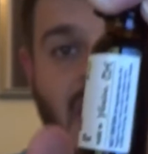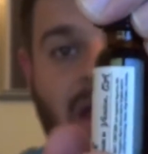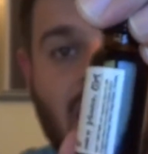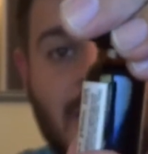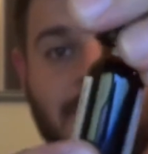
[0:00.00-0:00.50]

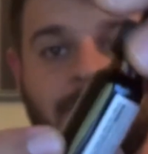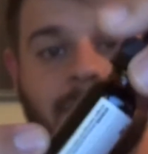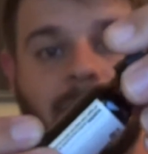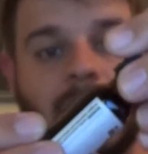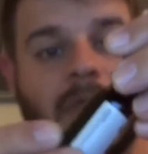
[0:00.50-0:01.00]
No
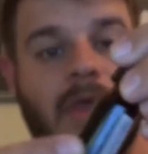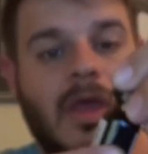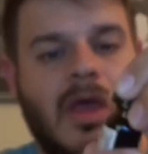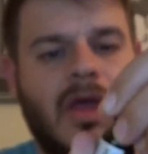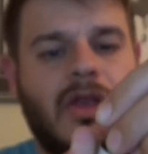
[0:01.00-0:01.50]

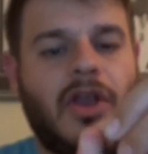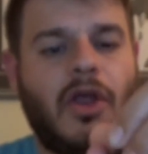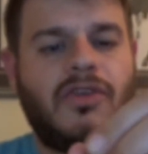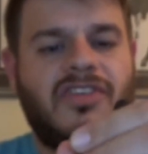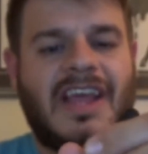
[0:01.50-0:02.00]

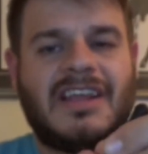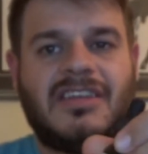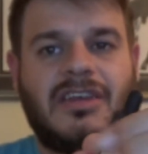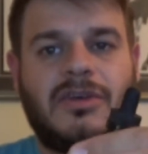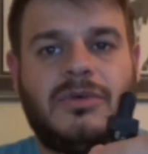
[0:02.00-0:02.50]

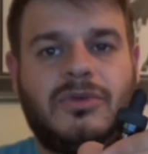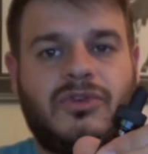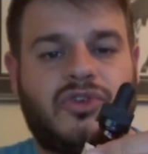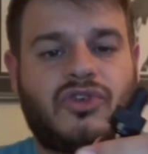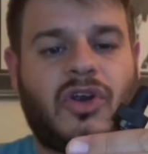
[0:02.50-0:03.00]
tactile
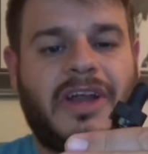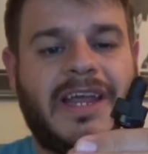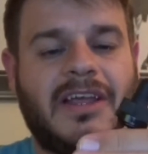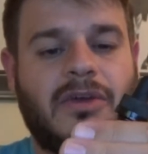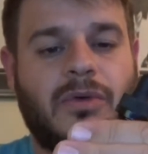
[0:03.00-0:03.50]

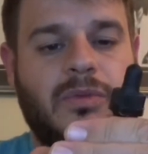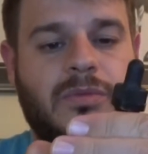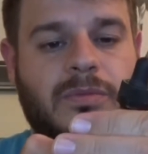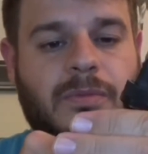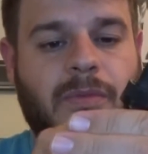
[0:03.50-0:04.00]
triangle
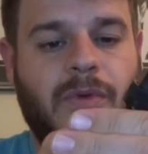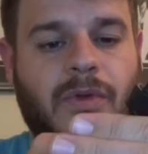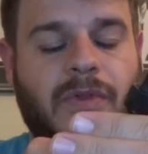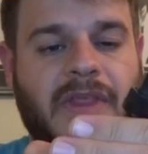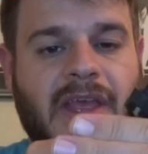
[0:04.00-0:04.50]

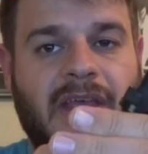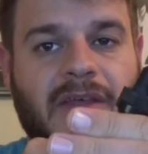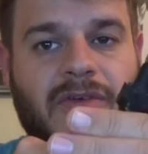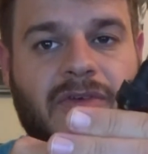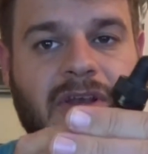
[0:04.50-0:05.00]
on there or